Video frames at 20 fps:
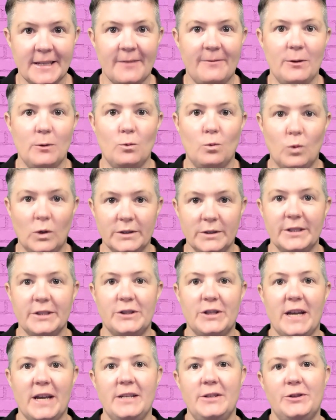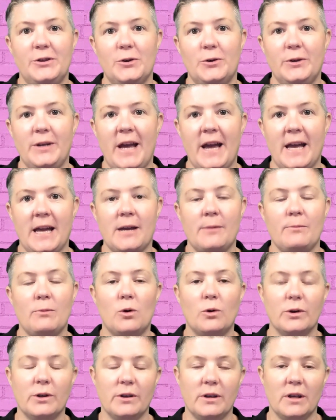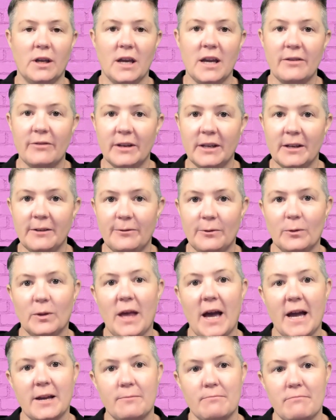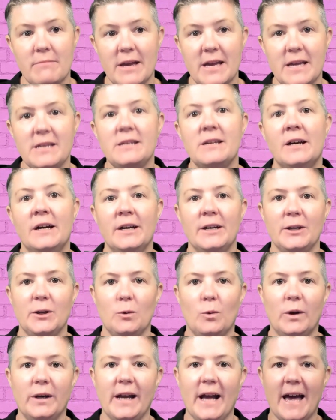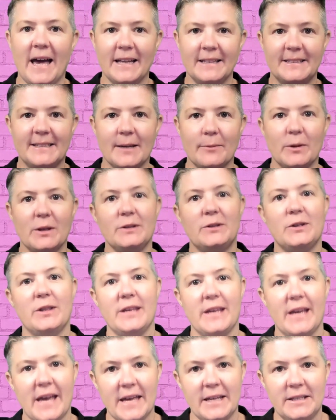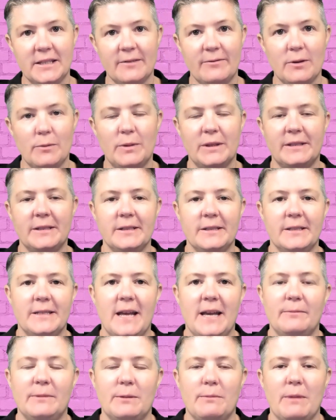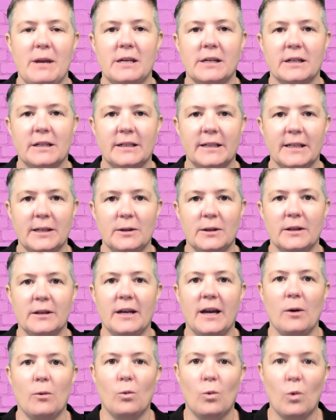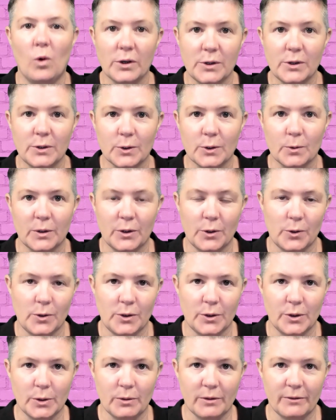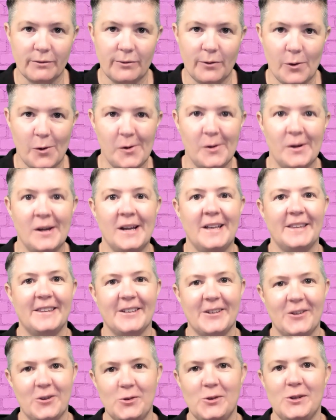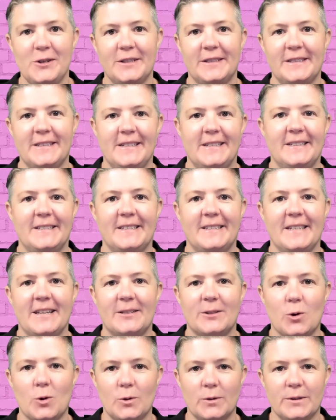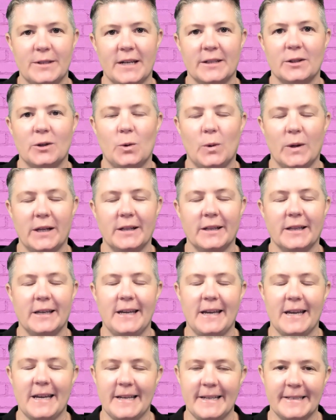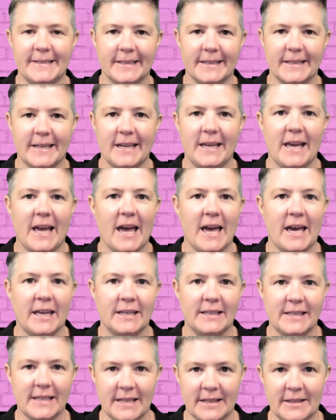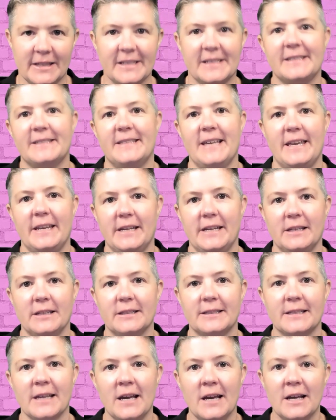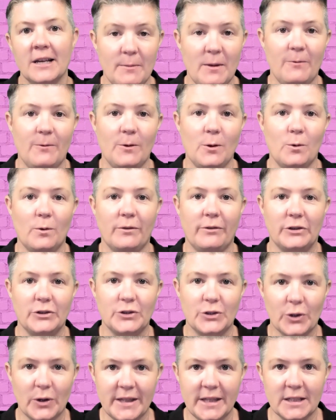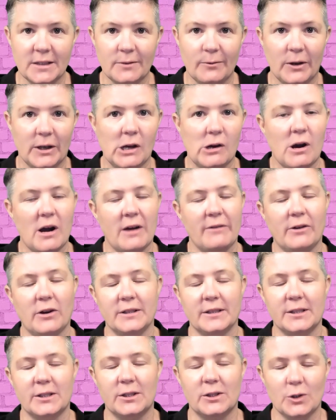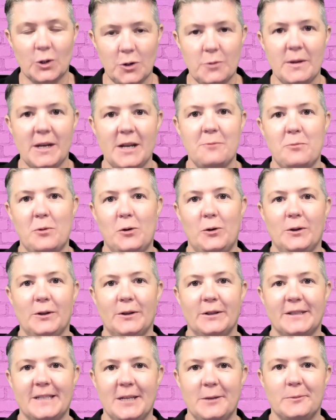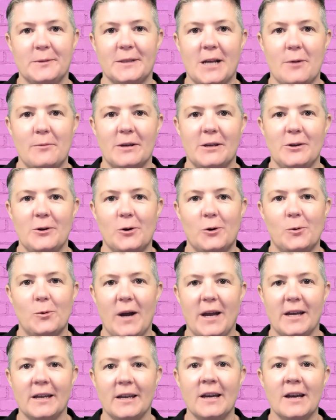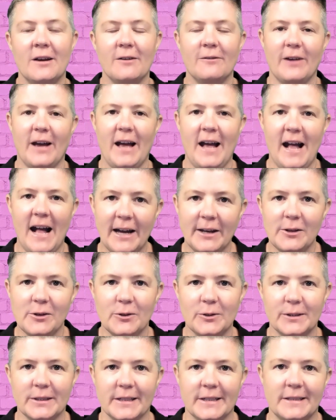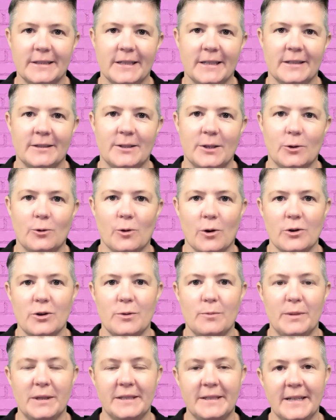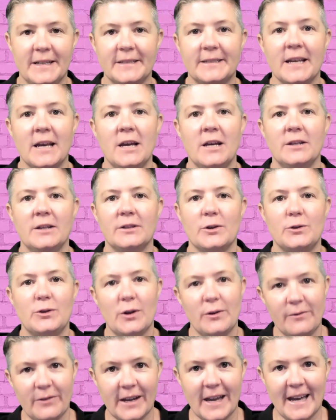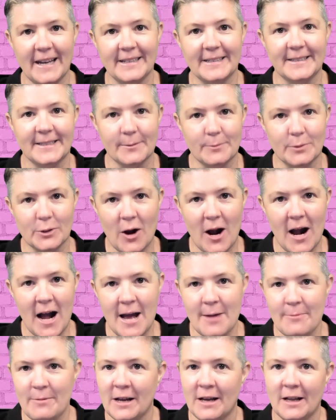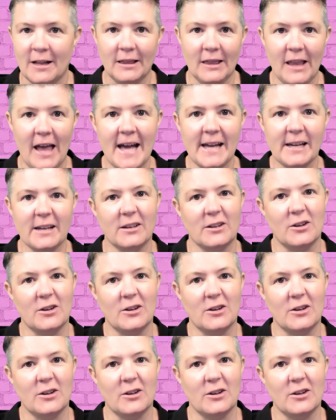If you want to change your name, or even if, like me, you want to add something to the end of your business name to make it clear what you do and who you do it for, the good news is it's all done quickly, easily, and in the settings. If you have enjoyed this video, I've got so many more tips coming your way for how to use LinkedIn to grow your business. So don't forget, subscribe, like,